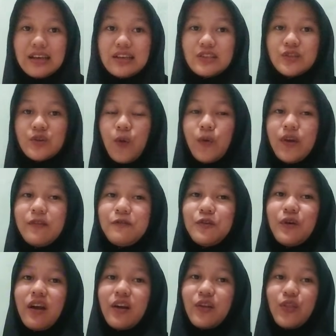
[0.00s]
So, if
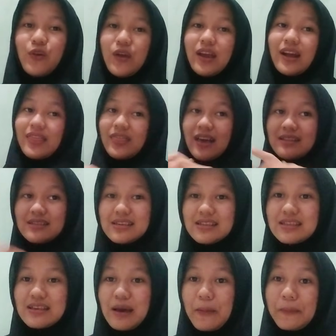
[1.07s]
you are doing a
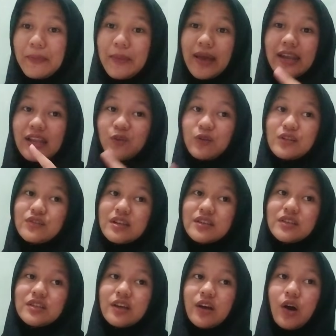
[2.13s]
thesis, planning
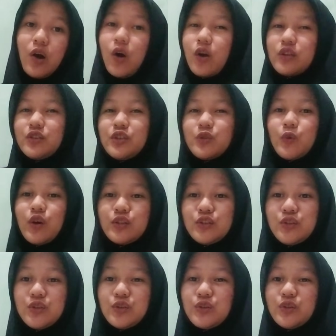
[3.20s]
research, or just want
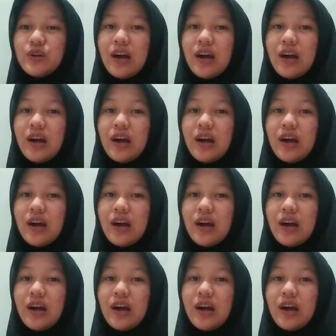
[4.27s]
to